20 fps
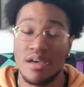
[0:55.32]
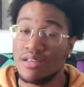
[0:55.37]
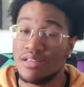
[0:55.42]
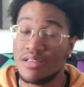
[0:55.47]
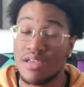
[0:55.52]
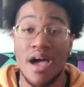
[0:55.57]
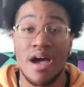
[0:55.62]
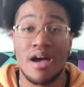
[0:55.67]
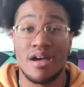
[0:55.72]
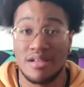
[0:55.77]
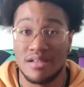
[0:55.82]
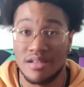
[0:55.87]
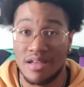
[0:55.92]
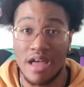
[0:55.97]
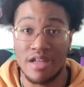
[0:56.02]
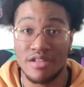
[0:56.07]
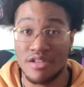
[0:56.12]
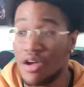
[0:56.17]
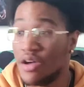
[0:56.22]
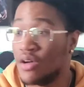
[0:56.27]
Yeah,
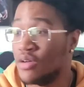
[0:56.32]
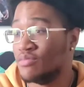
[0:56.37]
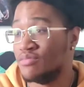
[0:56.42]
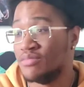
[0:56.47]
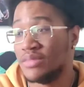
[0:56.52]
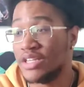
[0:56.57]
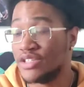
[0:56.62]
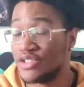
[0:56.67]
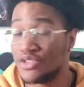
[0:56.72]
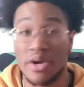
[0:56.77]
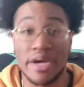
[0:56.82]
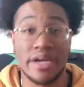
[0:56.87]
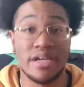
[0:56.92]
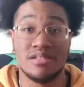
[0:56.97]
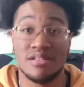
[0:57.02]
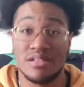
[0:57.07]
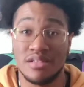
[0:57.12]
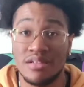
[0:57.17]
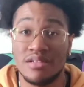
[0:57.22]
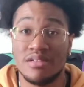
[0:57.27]
I know, it's
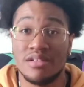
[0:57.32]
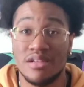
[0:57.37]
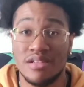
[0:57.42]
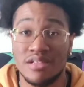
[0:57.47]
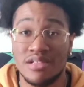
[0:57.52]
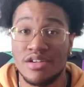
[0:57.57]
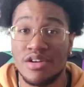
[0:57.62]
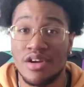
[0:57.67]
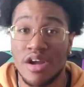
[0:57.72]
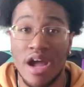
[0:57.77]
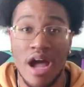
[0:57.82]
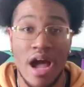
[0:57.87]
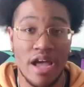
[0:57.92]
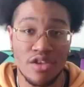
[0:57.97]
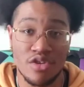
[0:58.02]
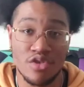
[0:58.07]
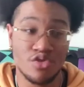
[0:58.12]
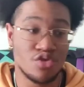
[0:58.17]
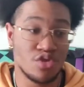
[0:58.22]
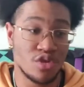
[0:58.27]
crazy, considering I
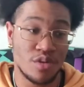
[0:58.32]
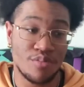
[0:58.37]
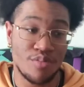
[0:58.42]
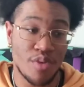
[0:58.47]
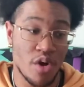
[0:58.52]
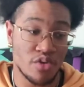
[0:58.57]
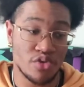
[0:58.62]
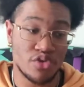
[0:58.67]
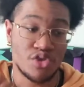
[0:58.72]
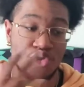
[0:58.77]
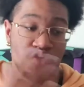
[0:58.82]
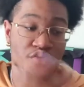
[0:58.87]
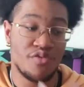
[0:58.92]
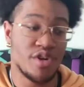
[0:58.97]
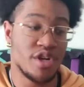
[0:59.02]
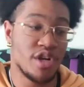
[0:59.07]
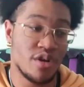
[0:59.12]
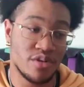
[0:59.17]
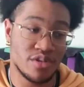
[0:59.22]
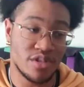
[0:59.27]
usually post 2
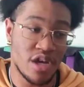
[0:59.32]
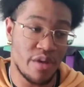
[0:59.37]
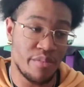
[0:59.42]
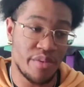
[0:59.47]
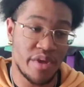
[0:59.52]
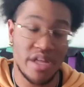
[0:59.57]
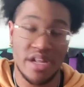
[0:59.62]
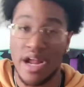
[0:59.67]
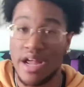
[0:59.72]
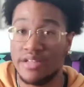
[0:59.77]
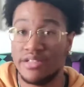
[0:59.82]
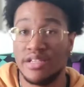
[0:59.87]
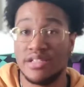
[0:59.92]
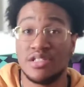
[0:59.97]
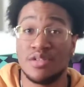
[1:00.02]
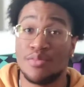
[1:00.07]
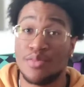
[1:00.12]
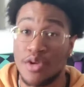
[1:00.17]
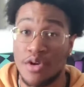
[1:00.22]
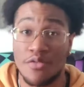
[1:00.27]
videos up and I
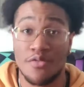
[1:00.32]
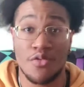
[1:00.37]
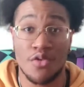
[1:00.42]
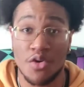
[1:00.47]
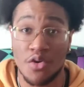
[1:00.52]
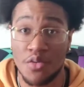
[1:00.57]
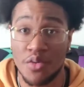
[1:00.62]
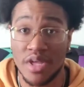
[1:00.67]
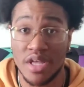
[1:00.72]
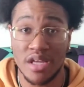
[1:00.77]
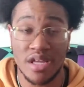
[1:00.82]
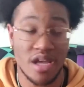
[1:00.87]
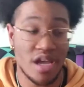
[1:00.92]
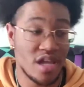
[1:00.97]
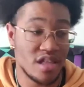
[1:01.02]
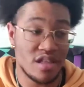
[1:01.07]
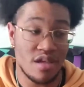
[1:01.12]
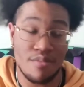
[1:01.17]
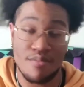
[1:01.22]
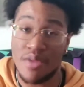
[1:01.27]
disappear for a week
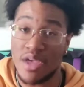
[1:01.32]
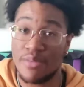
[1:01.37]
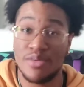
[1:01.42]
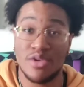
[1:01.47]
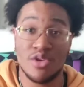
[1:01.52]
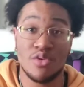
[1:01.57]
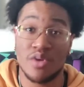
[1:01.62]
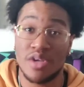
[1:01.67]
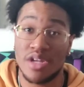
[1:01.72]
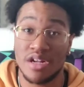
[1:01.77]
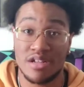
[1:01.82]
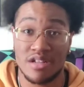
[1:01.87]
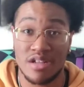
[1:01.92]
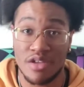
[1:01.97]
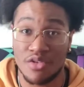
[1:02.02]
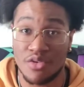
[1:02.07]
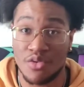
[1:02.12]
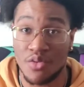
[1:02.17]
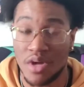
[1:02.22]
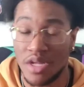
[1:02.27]
and then maybe you get
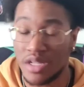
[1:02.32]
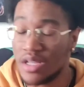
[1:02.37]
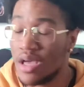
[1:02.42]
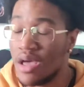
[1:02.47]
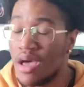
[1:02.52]
another one.